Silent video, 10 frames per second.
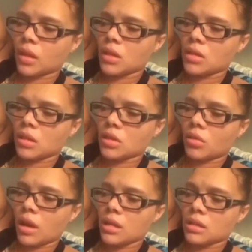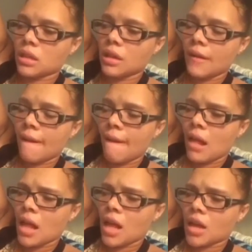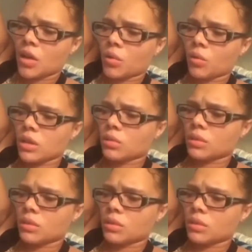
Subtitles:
It's crazy. And Chris